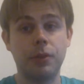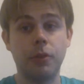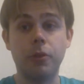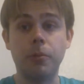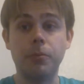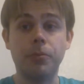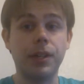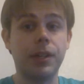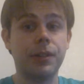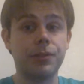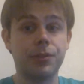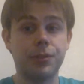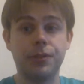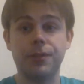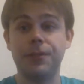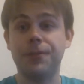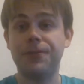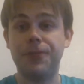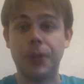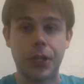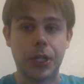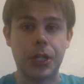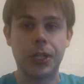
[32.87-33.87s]
Noah Brown should
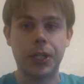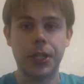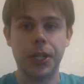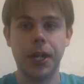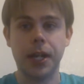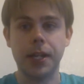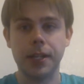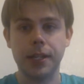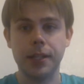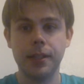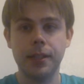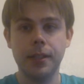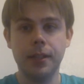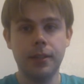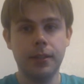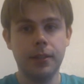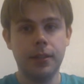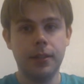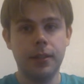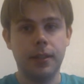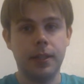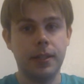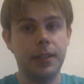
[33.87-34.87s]
have fucking caught it,
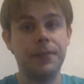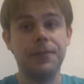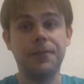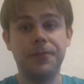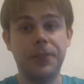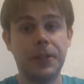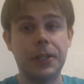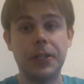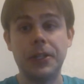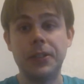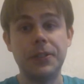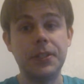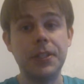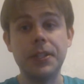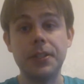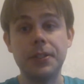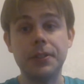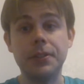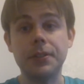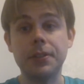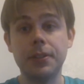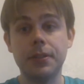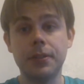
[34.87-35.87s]
and he fucking
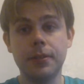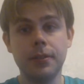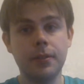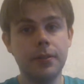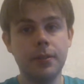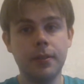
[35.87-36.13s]
didn't.